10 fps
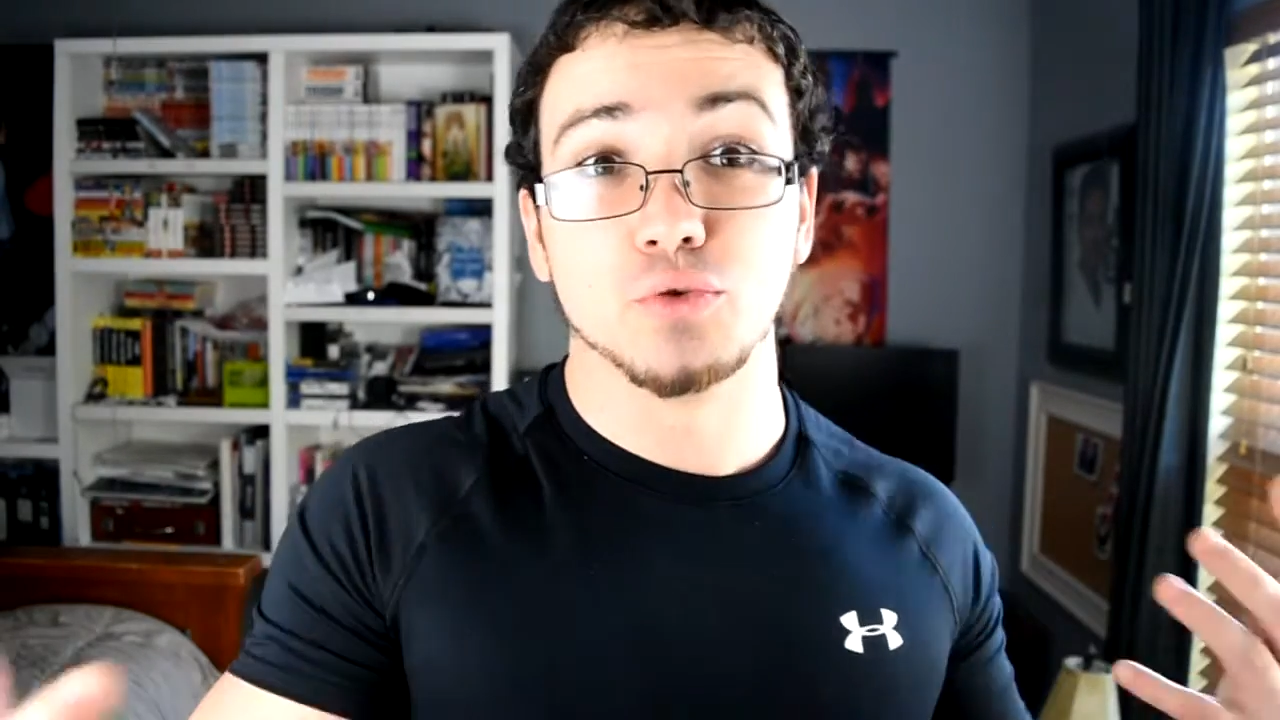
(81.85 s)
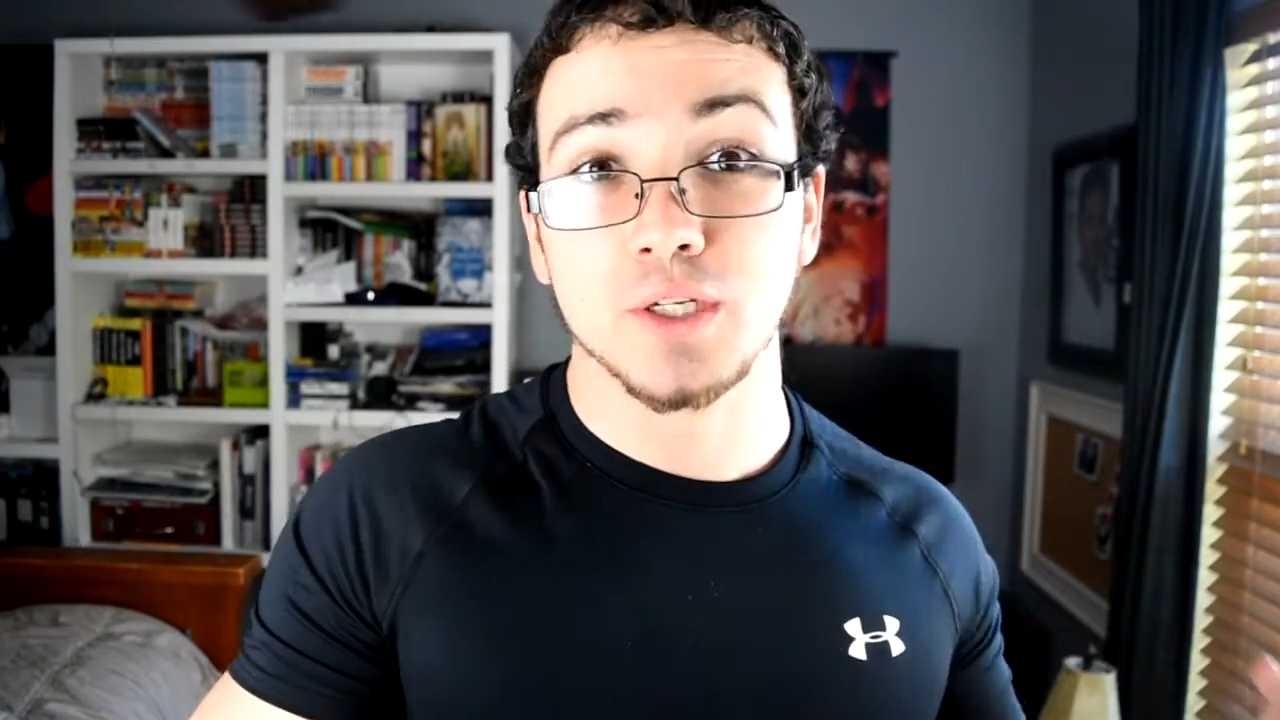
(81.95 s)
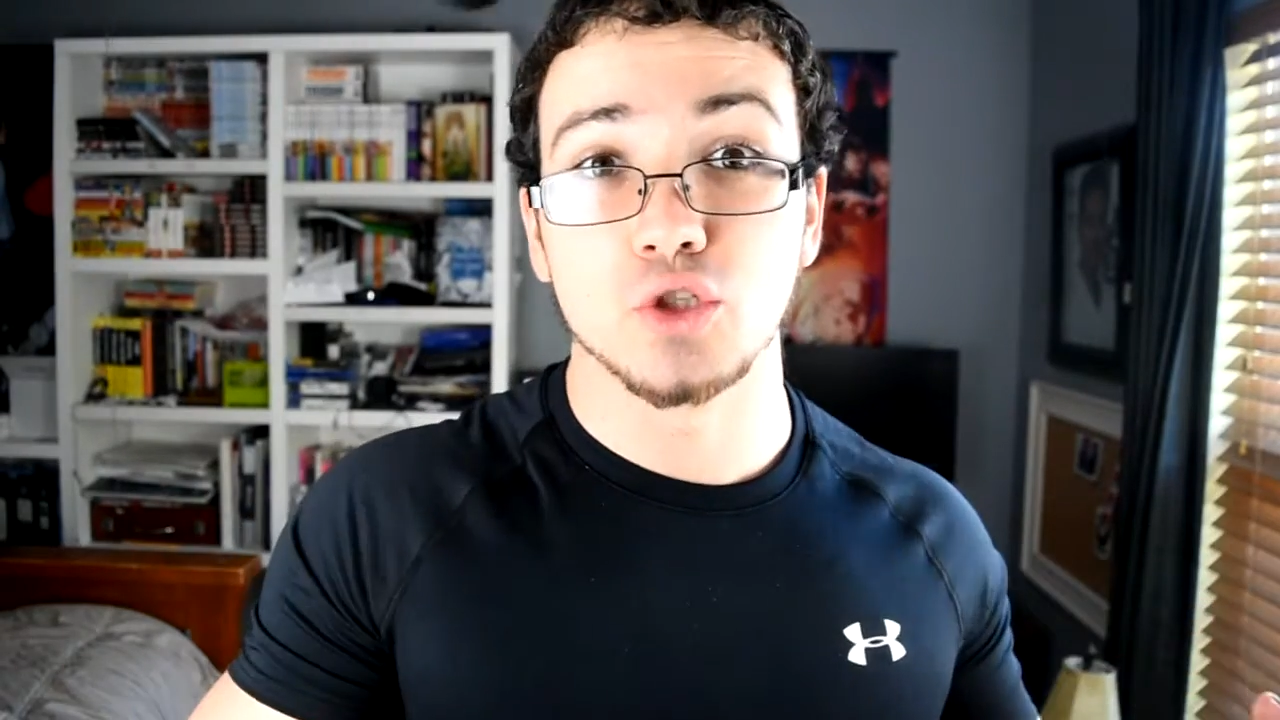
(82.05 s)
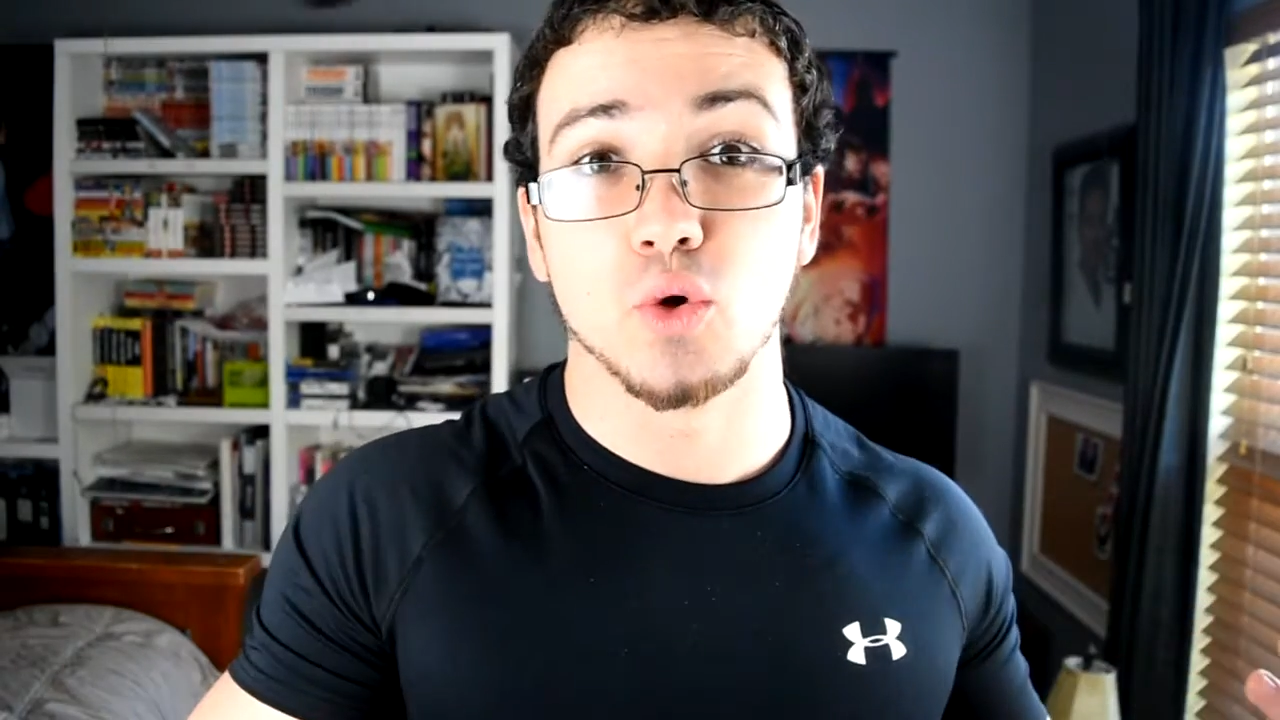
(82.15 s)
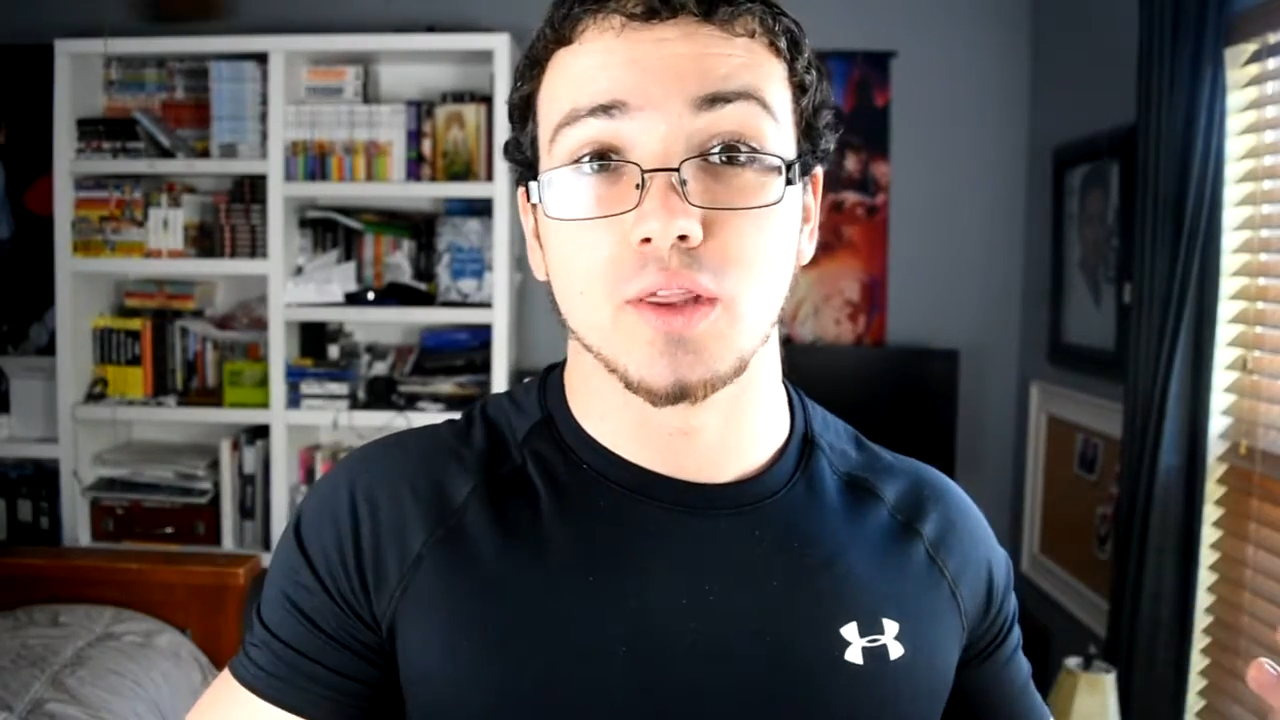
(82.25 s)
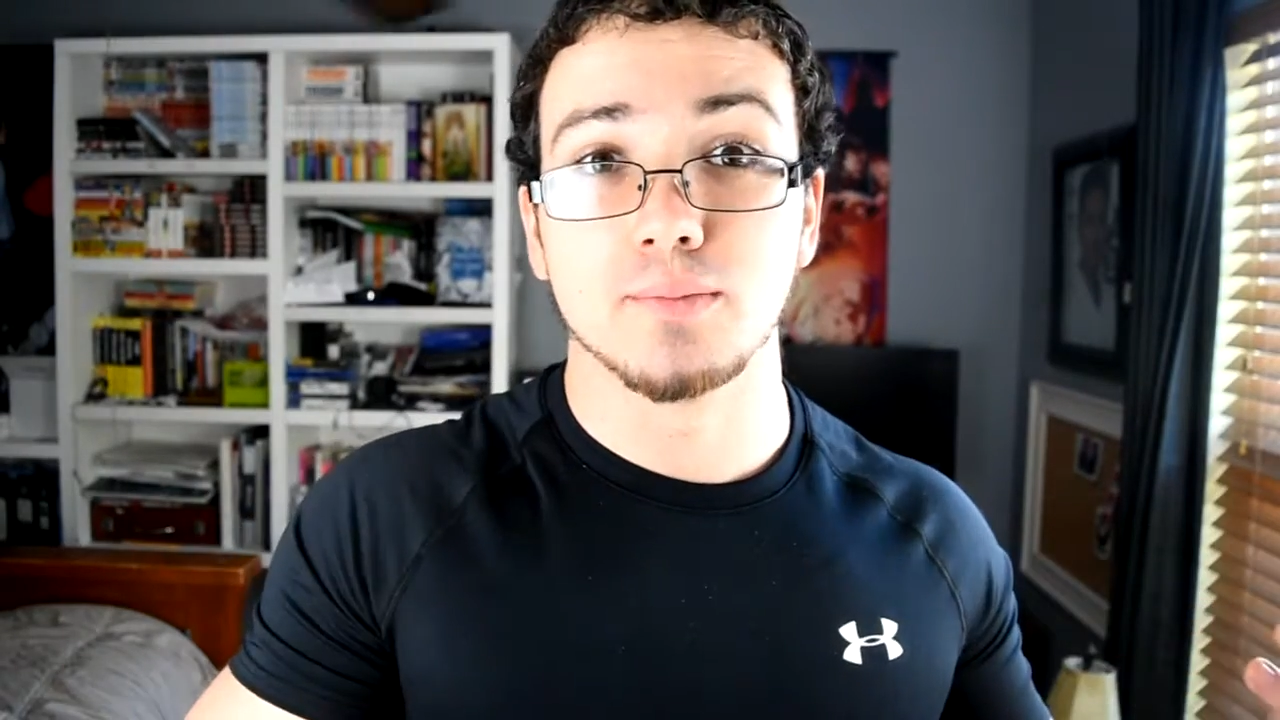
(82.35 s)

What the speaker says: enjoy the